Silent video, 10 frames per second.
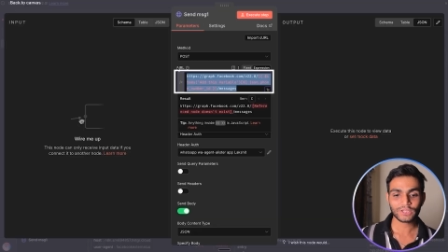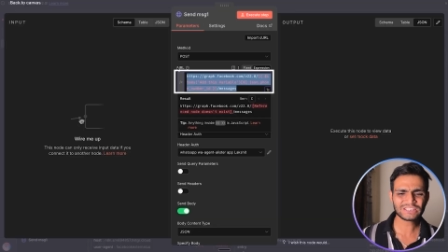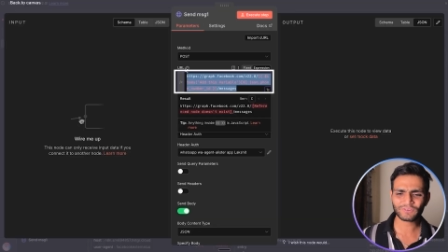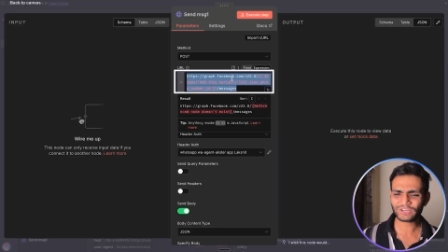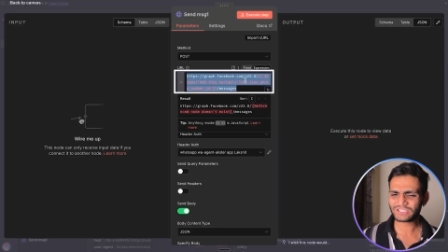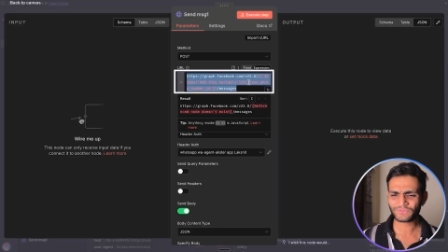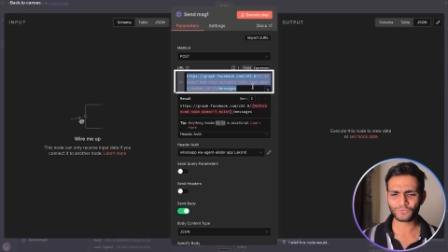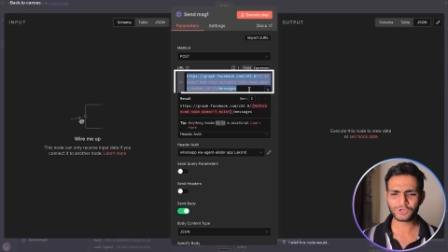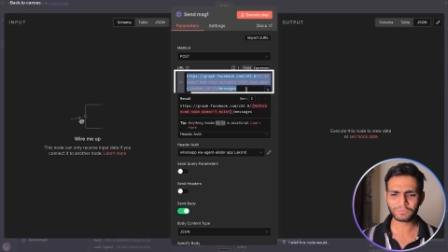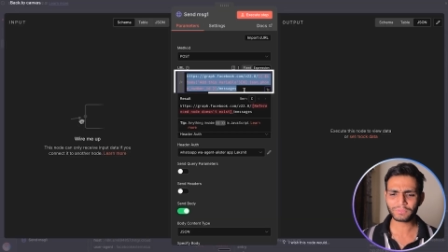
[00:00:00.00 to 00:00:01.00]
So what is this
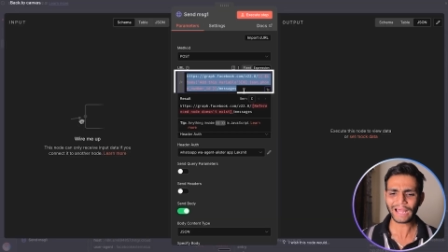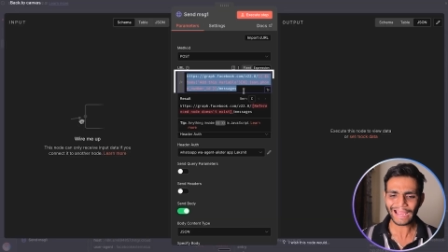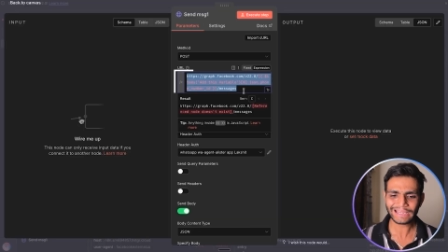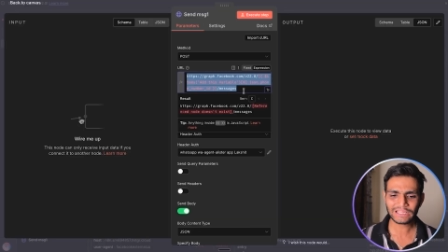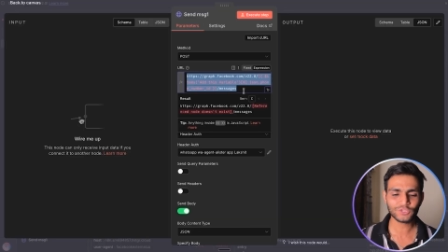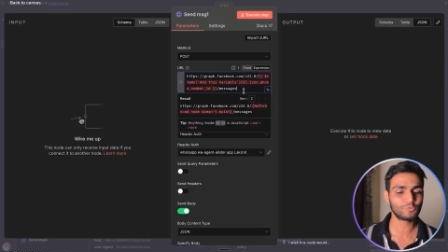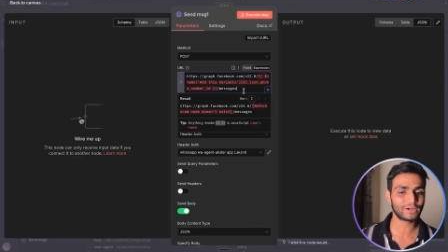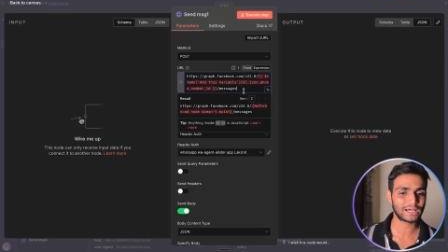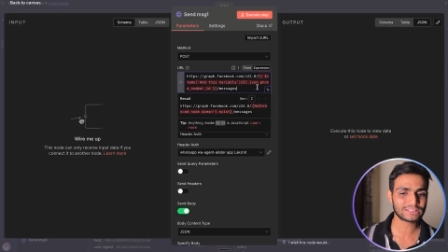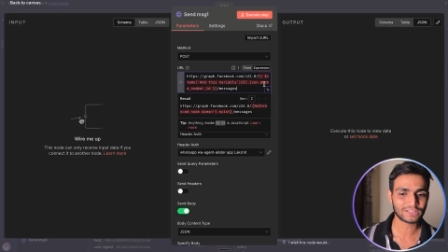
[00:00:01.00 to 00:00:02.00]
phone number ID? You might
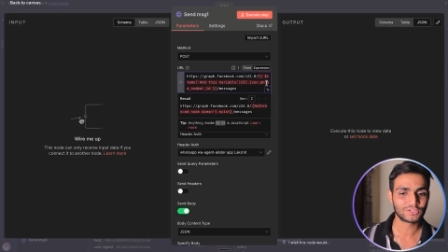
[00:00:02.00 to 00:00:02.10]
ask.